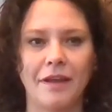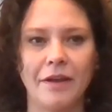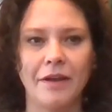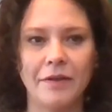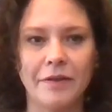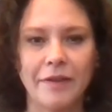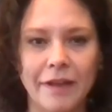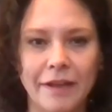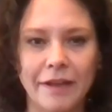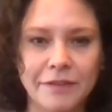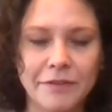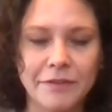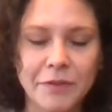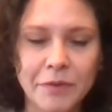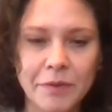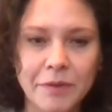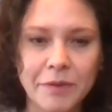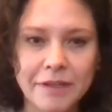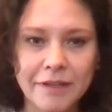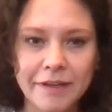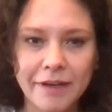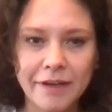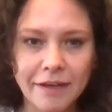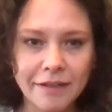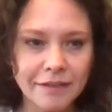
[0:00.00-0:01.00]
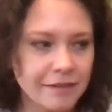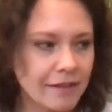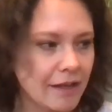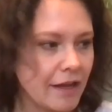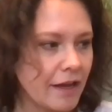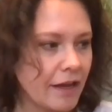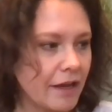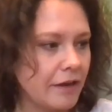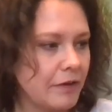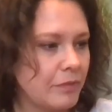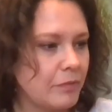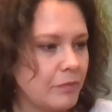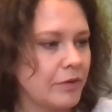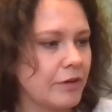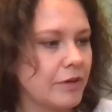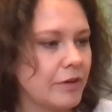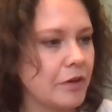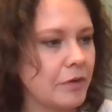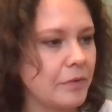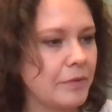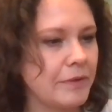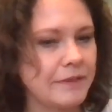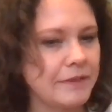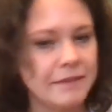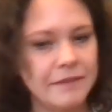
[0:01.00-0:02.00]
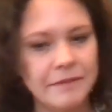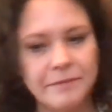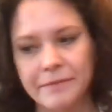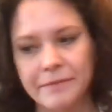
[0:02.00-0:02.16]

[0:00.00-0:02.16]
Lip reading: Okay, so the next item we're going to